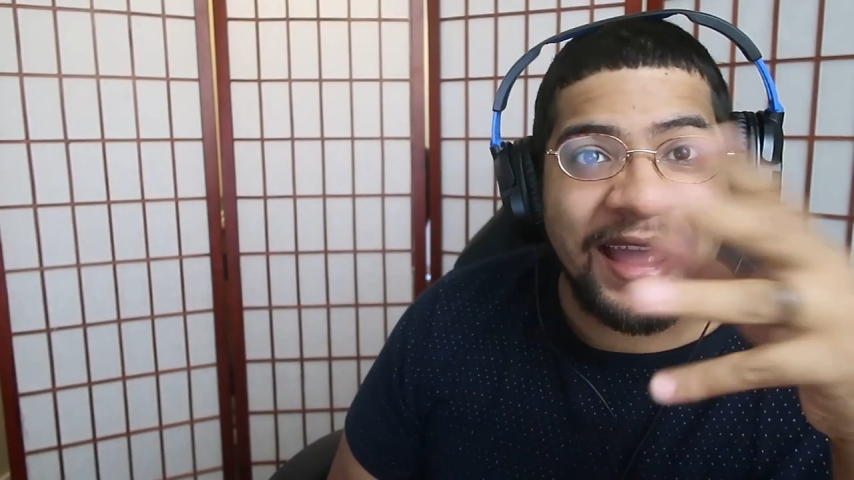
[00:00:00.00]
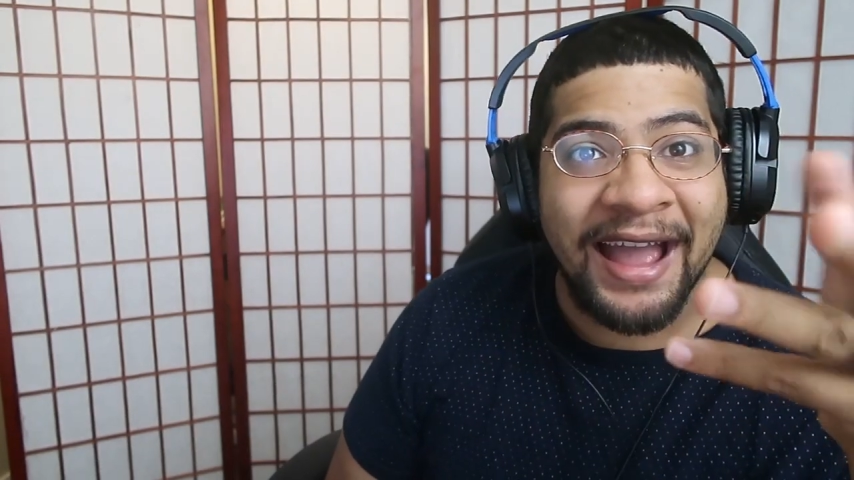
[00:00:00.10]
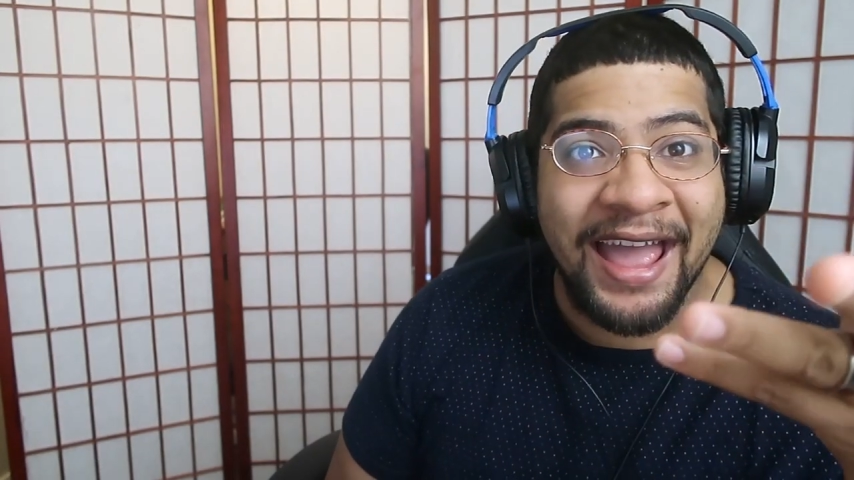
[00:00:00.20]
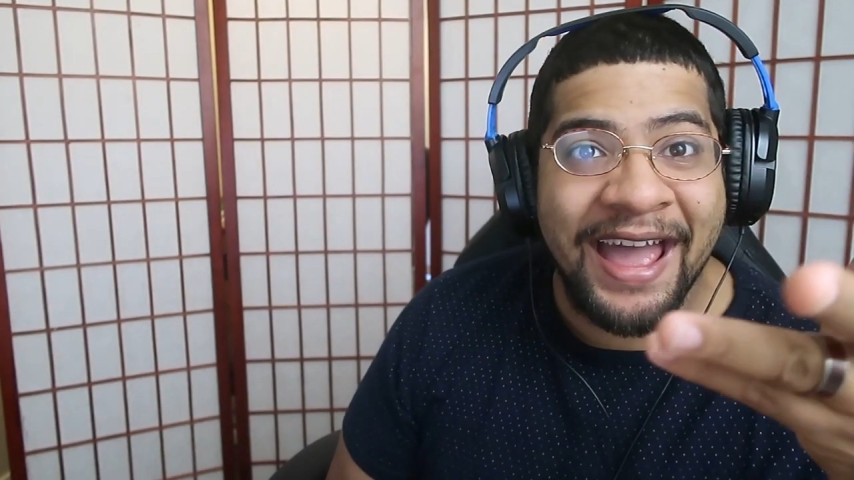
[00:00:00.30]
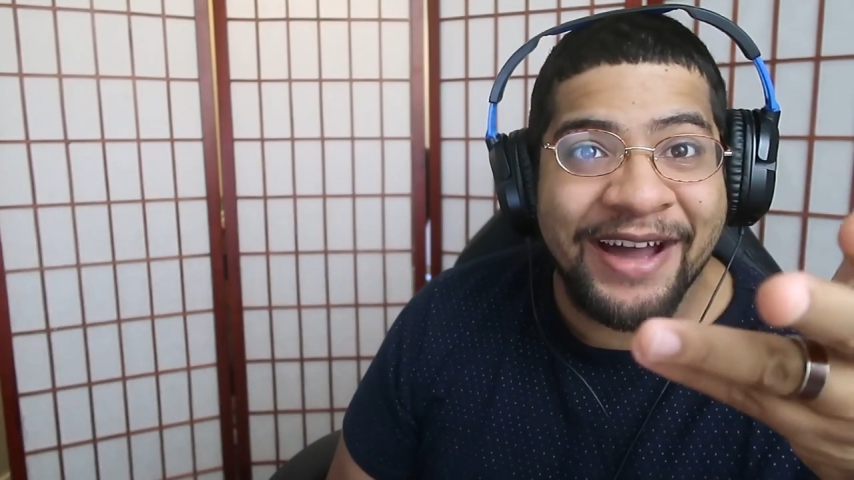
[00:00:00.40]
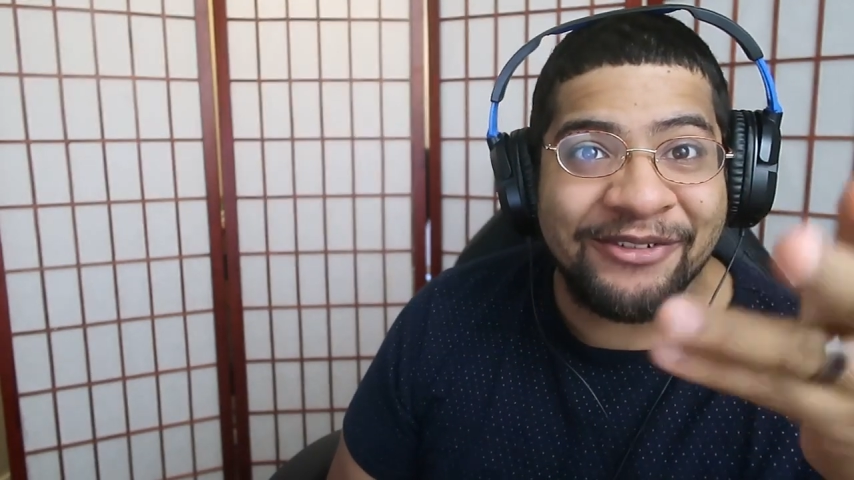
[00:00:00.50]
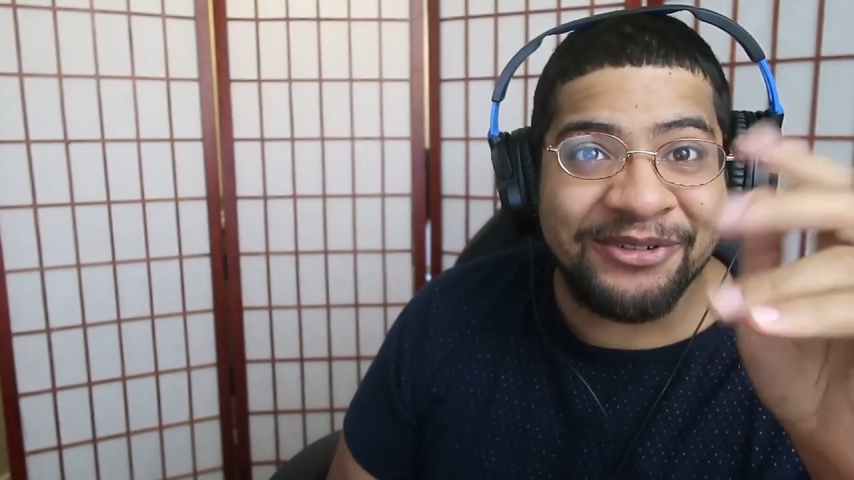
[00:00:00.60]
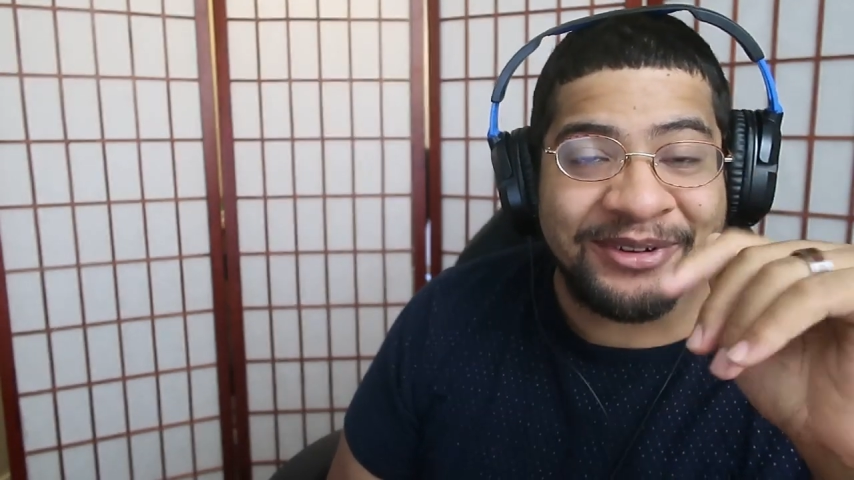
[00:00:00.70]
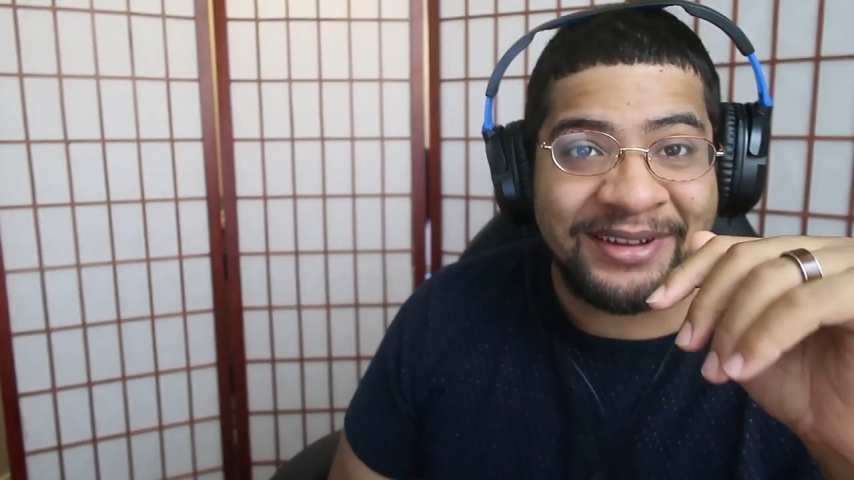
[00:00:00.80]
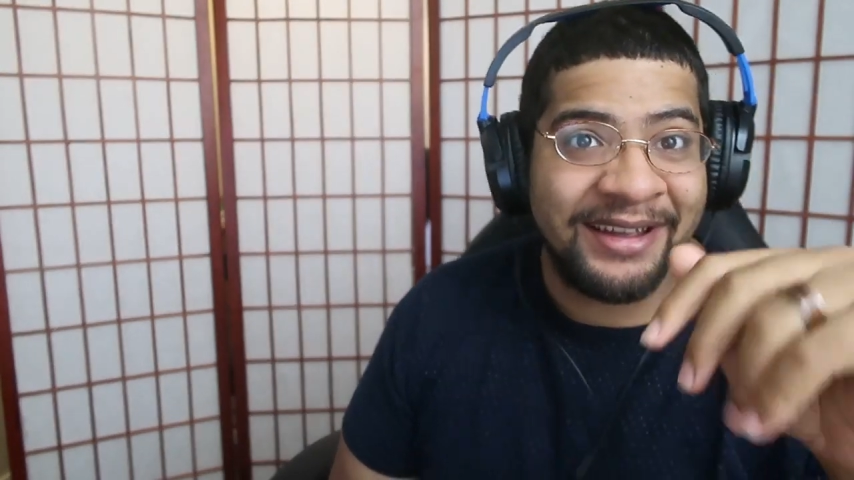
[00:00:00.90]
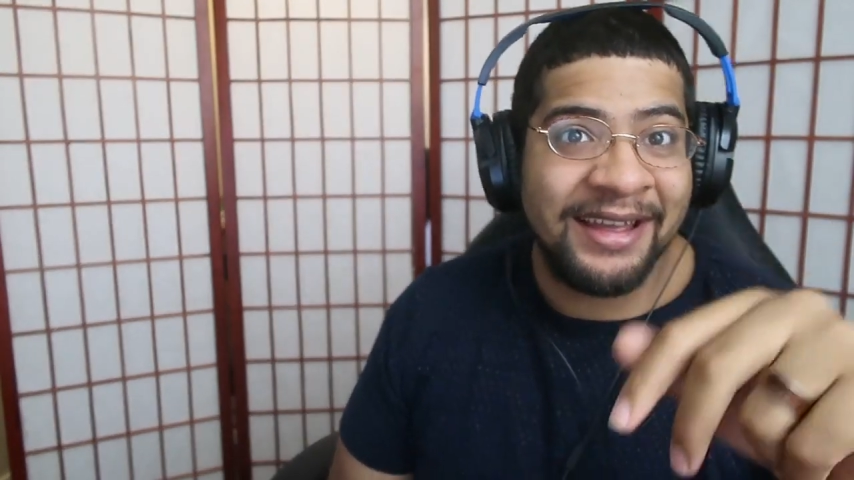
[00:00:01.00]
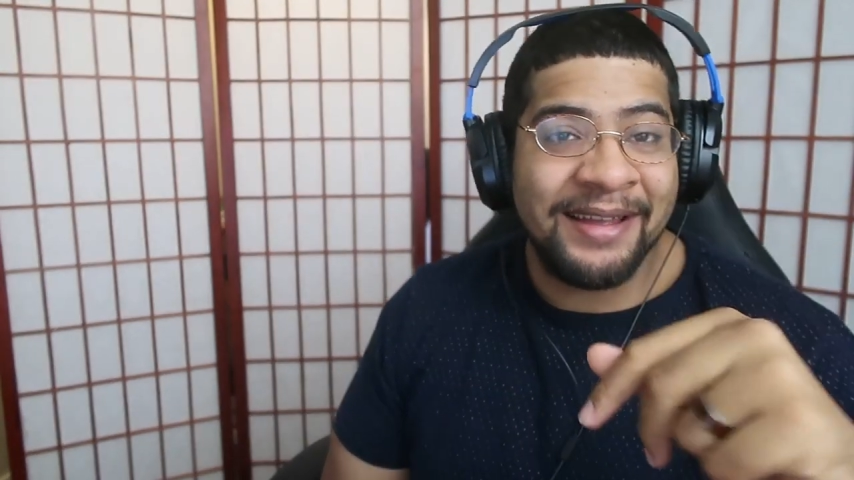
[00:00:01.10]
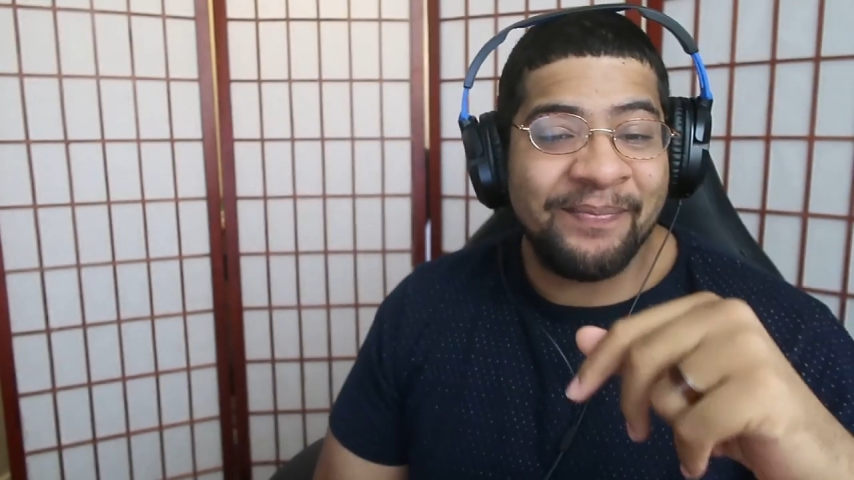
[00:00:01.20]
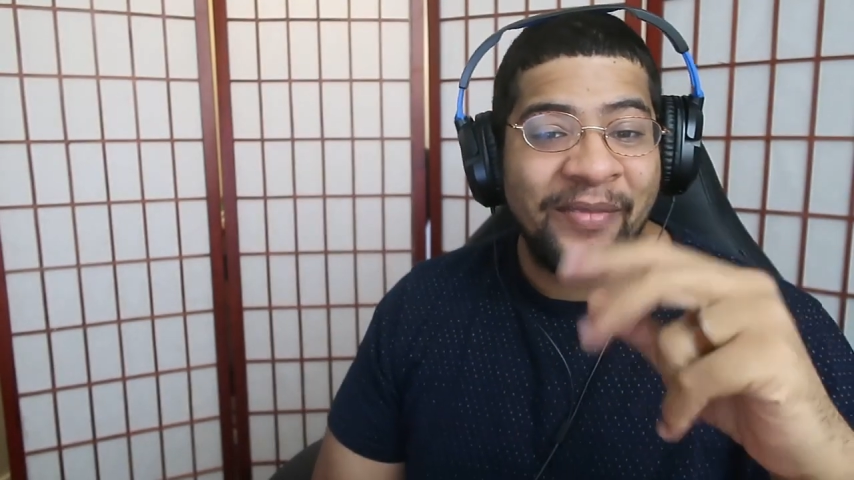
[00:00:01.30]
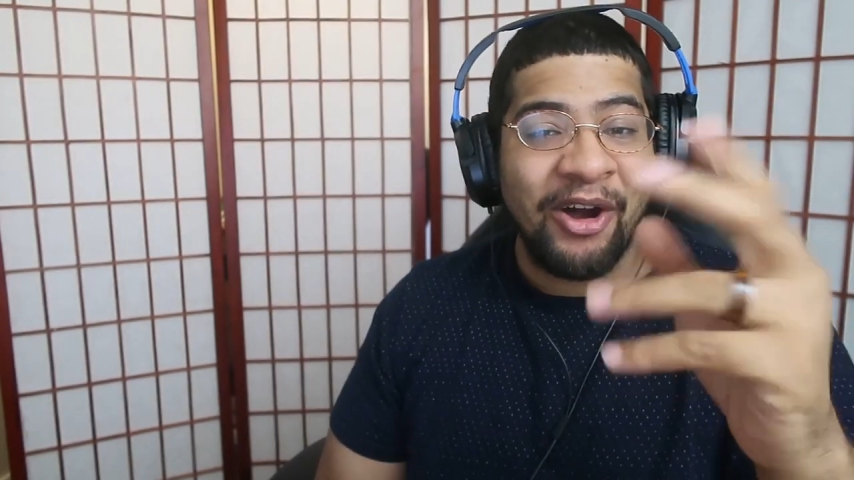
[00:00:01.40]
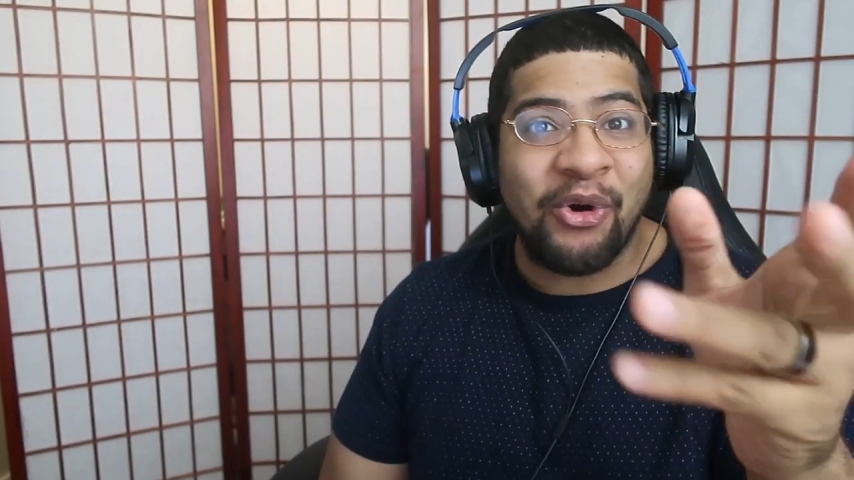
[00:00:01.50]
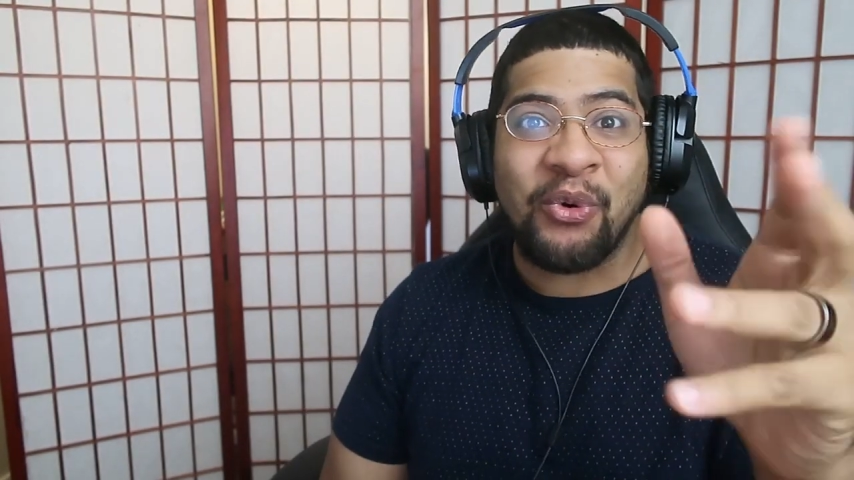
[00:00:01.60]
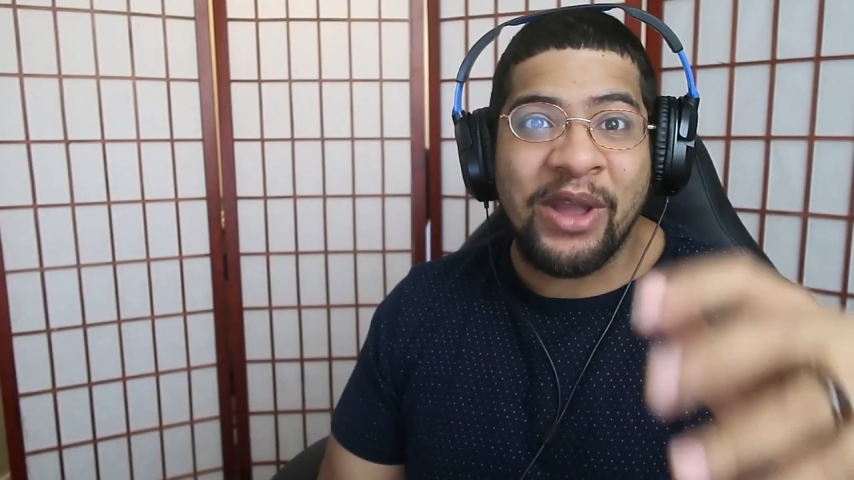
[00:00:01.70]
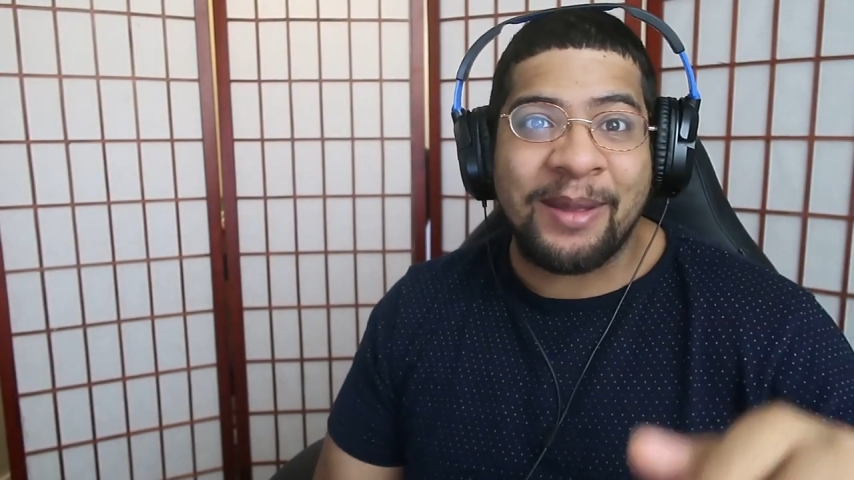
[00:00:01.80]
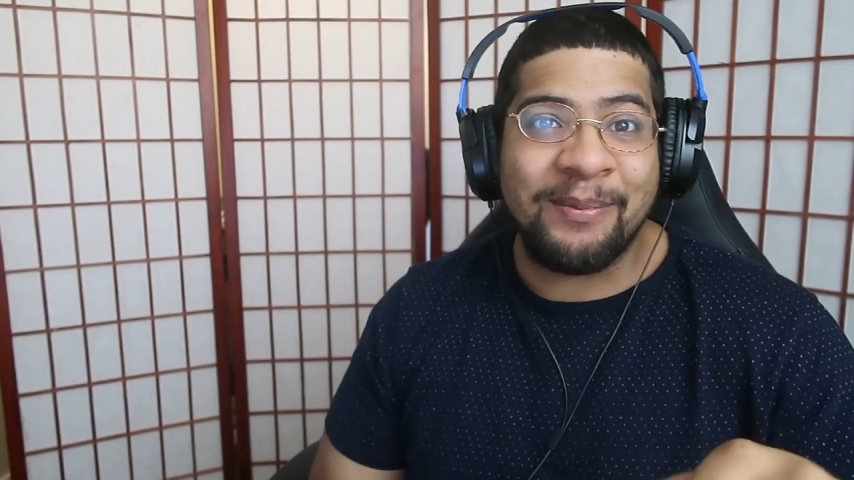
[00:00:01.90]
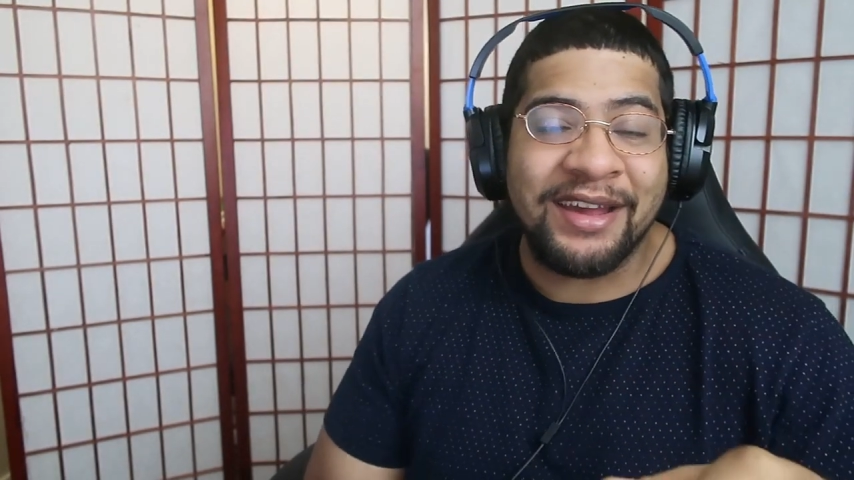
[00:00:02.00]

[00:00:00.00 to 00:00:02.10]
I have a quick